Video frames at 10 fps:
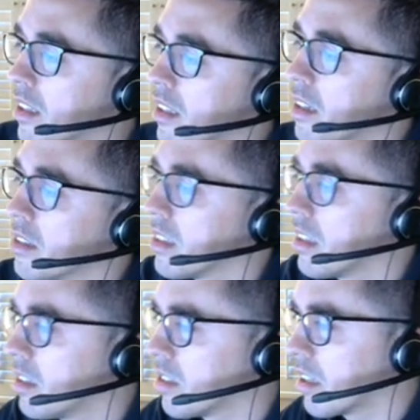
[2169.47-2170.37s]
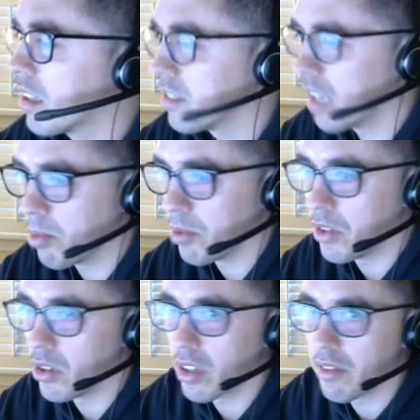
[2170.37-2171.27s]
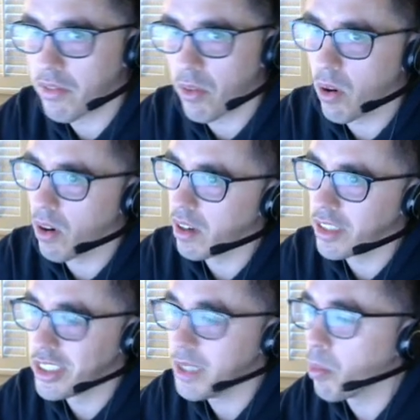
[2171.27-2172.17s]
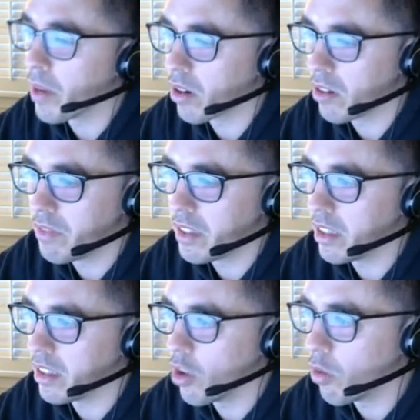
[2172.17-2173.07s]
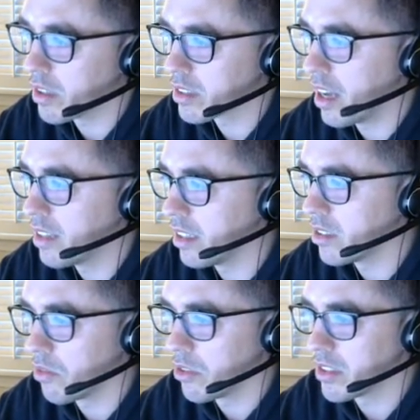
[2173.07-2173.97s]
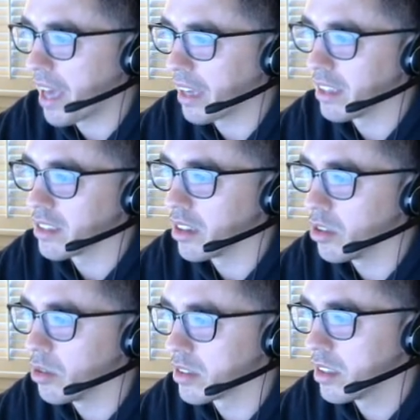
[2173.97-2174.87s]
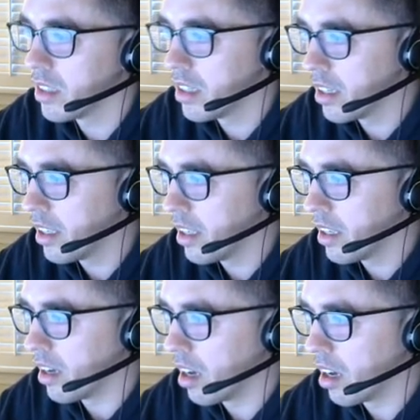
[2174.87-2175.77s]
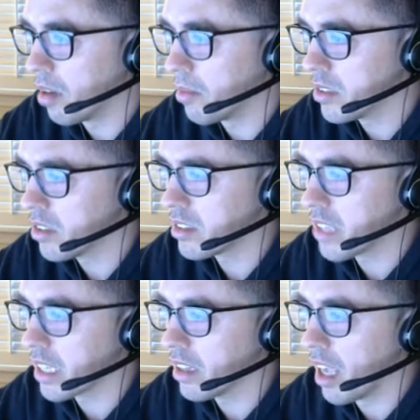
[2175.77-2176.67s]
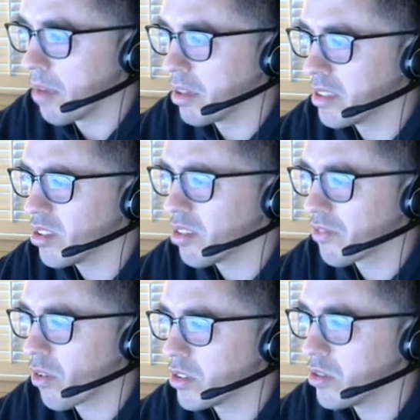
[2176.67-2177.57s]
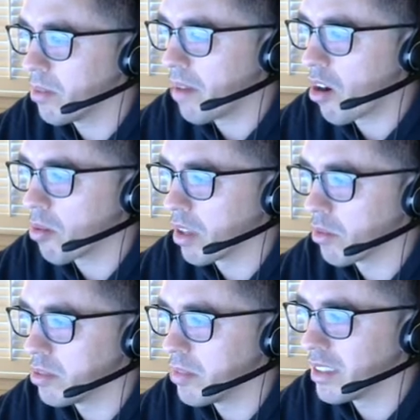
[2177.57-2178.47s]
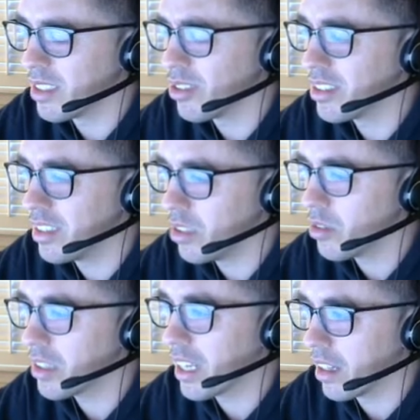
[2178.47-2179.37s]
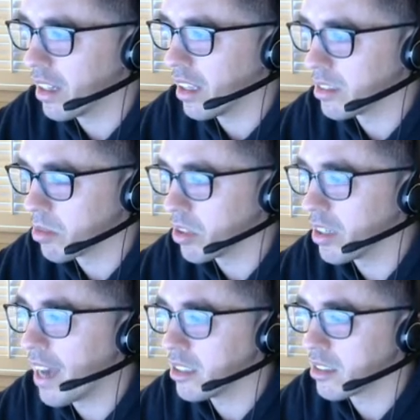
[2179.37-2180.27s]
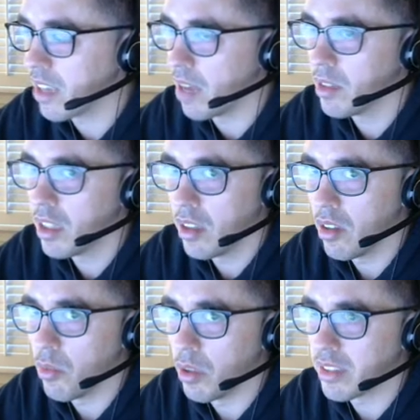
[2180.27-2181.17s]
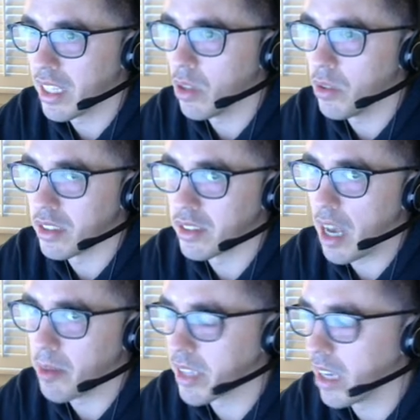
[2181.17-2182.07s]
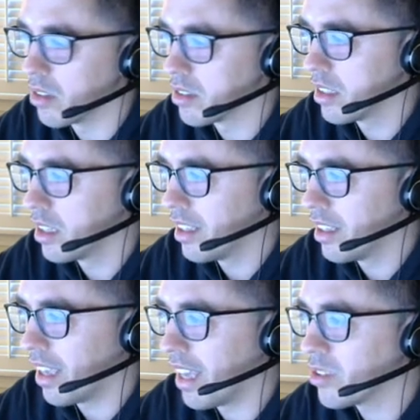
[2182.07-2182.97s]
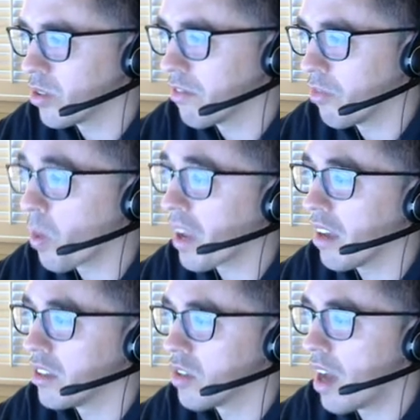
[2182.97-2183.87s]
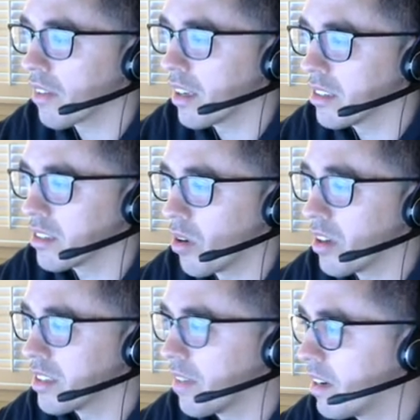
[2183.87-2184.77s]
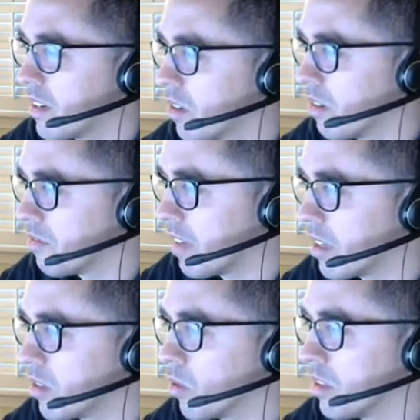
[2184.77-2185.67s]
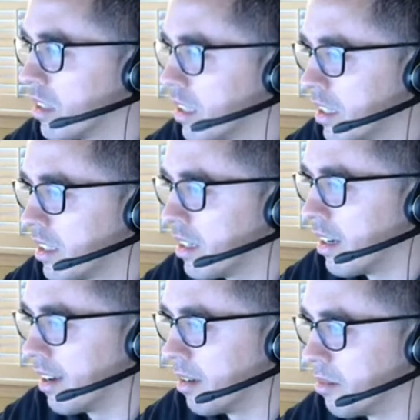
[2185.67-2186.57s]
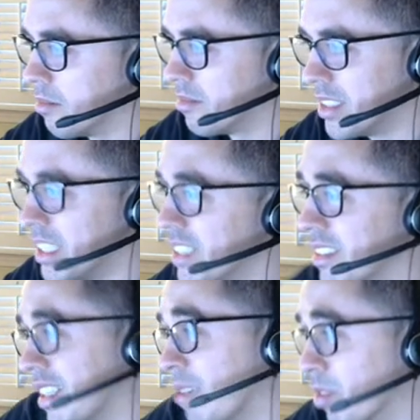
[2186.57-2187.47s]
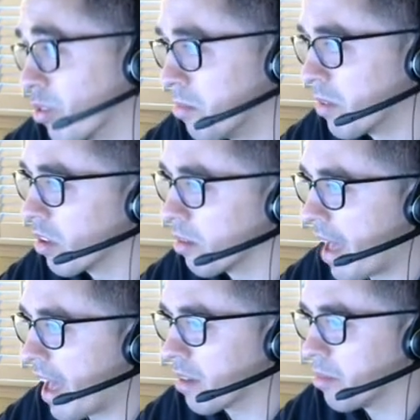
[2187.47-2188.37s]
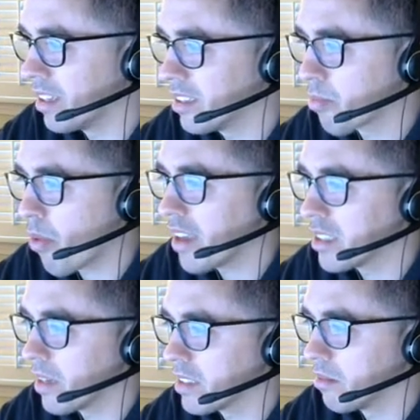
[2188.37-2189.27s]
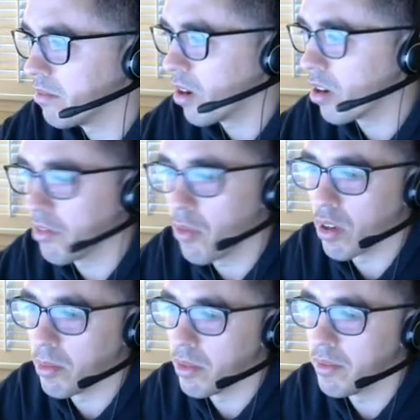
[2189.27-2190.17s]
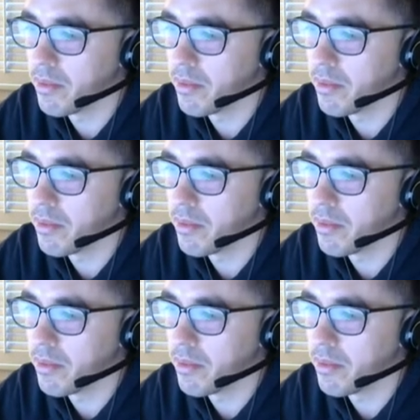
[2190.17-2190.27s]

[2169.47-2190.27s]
here's a good example if you're looking for a cheap winger to fit in, low-risk contest, or if you're stacking St. Louis. He's on the second line, but he's on the first unit power play, which means he'll get some good ice time with St. Louis's top skaters. And he's only 4K on DraftKings, 3,700 on FanDuel. Decent team total, middle of the pack, but his price makes him very affordable.